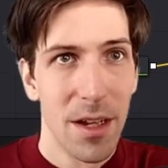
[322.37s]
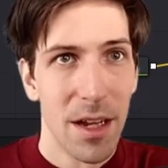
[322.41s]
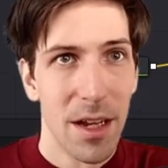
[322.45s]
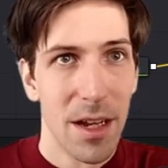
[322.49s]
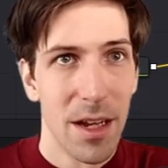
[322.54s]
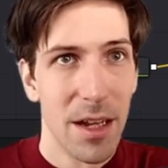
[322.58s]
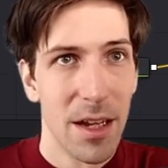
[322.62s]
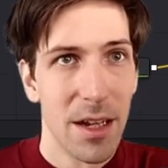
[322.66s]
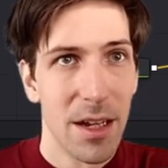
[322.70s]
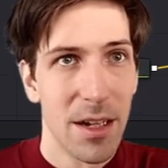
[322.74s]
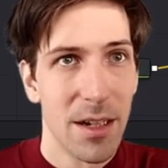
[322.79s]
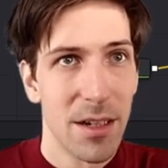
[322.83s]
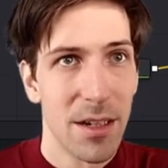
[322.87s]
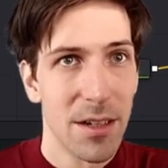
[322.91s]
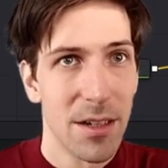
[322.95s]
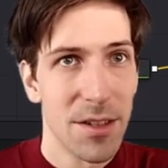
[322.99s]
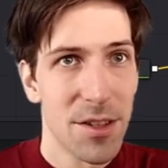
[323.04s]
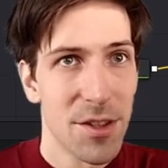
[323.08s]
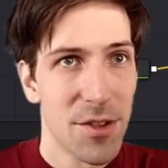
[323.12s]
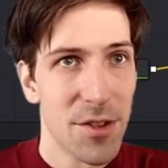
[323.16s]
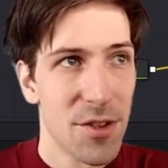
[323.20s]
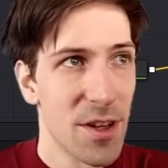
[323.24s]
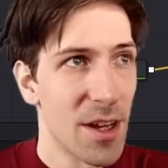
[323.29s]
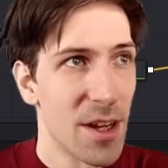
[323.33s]
And
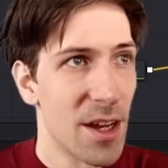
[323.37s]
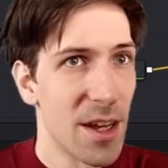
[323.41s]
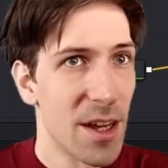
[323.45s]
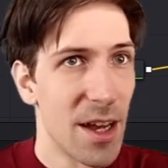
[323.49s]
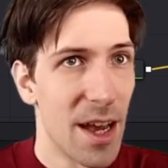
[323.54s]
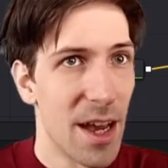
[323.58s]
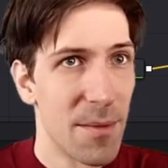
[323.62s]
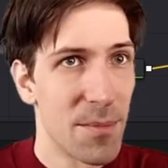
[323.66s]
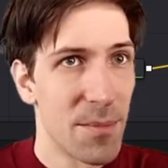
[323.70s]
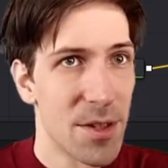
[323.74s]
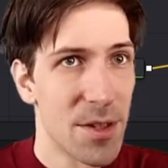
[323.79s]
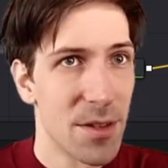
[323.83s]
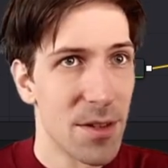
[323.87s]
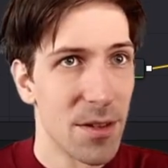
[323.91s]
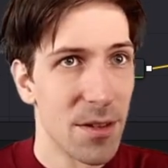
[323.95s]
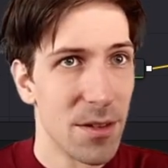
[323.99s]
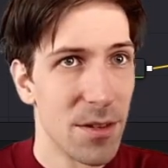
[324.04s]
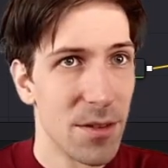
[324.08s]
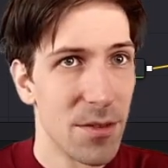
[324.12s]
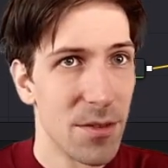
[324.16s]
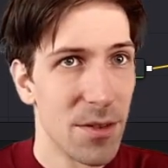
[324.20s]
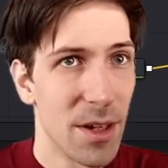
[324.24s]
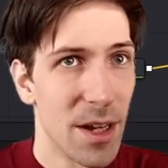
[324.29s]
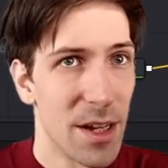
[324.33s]
let's try
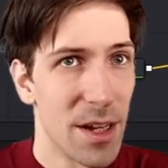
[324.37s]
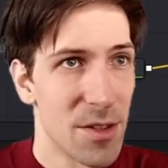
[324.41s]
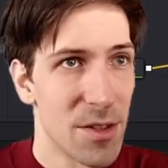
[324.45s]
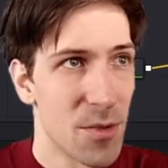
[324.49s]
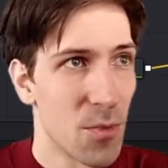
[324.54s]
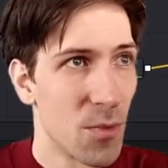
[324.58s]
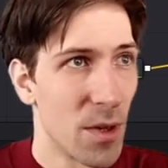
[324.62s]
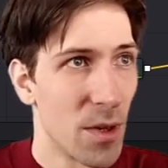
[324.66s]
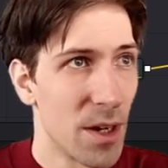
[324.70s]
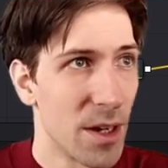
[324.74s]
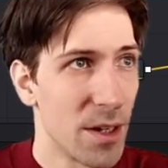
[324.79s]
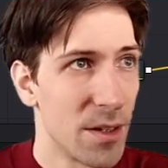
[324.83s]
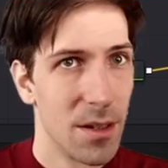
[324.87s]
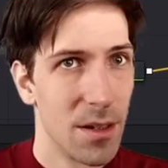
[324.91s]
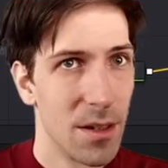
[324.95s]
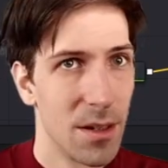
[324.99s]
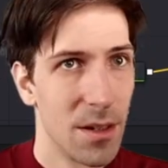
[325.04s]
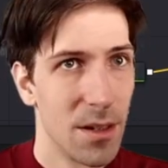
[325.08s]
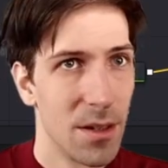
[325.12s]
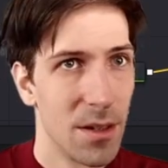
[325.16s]
absolute as well.